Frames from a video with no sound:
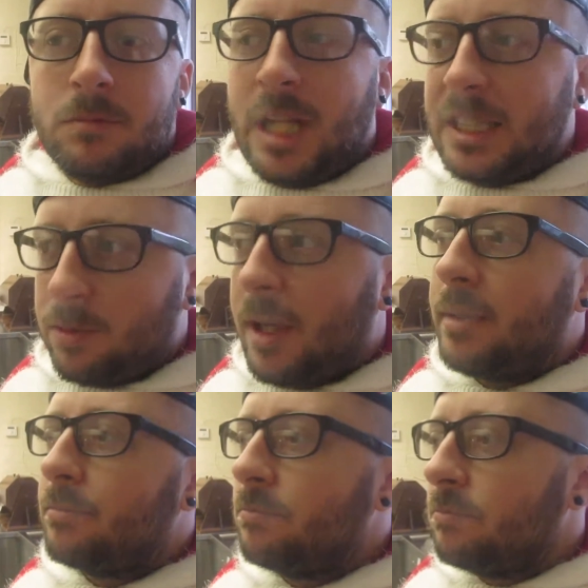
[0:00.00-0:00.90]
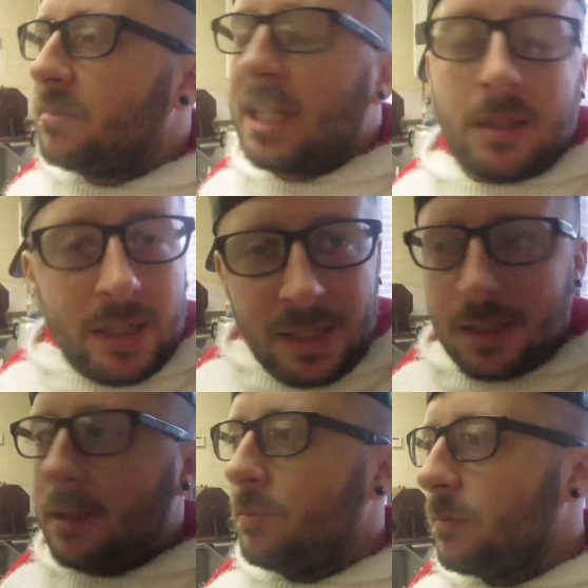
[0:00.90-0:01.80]
That's right. They
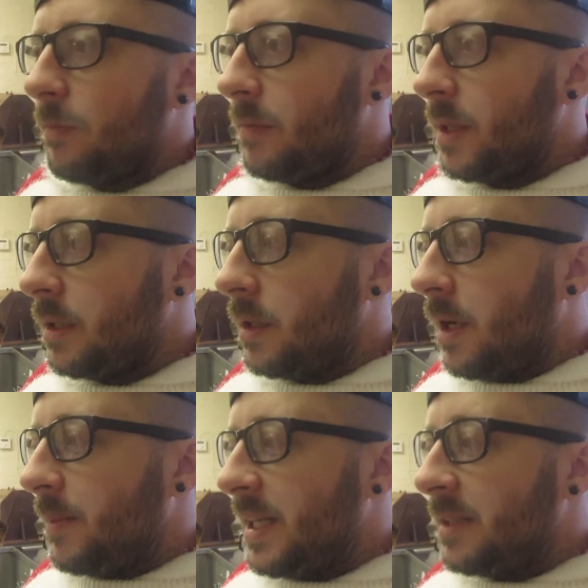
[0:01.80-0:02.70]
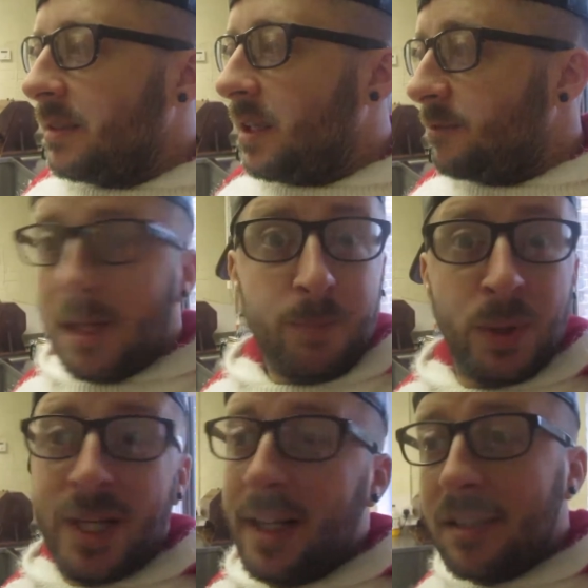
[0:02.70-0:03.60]
deleted it. I mean, if they
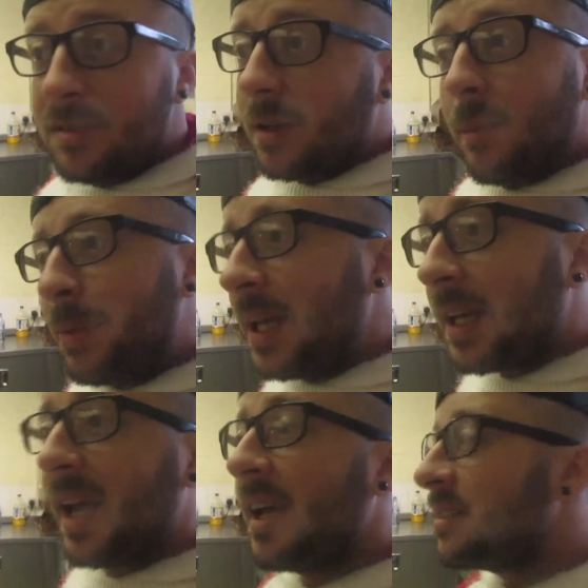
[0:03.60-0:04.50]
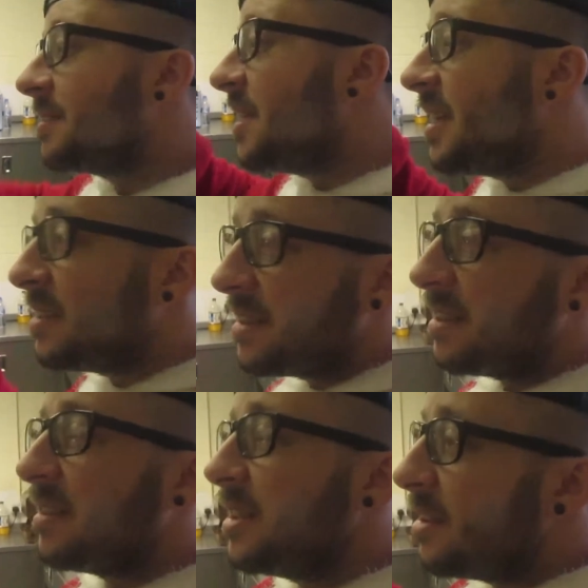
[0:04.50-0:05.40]
put it in as like a pickaxe thing so
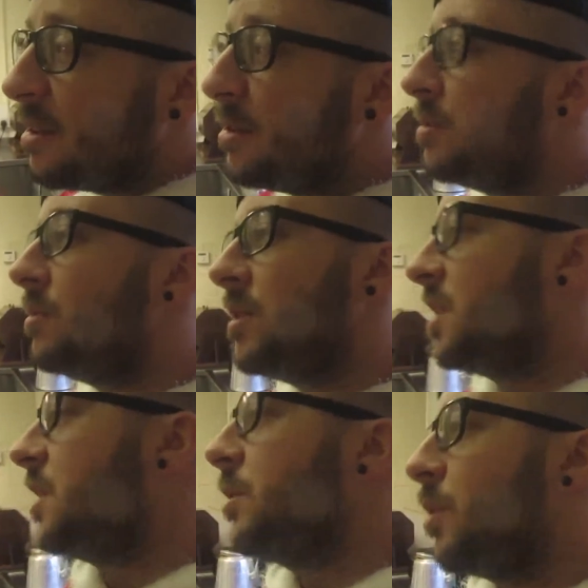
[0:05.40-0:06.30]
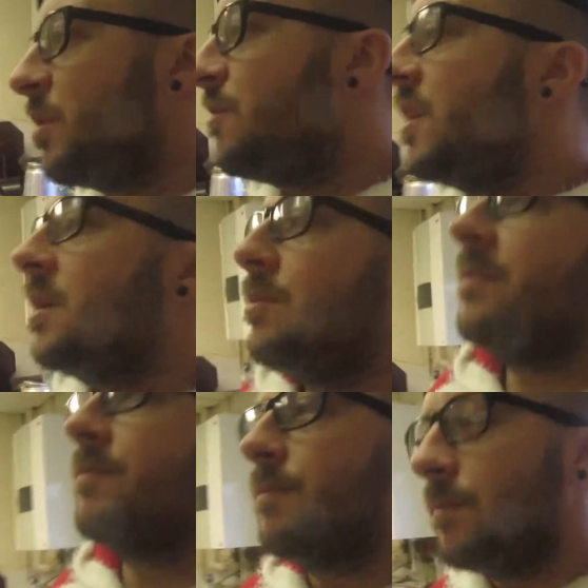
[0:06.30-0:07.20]
that, you know, you're on your farm
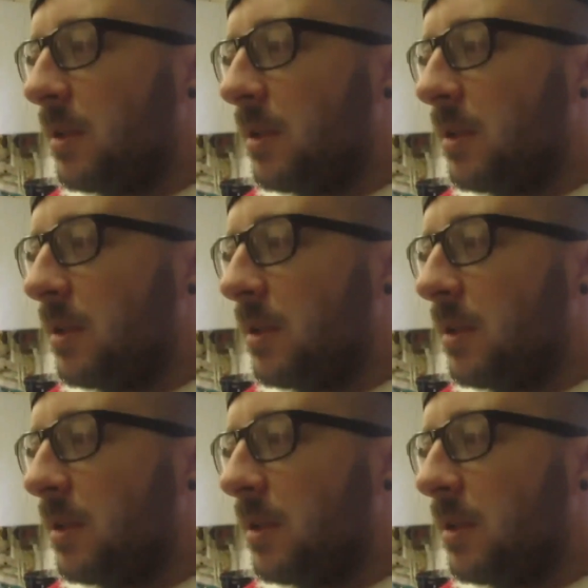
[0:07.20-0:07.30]
with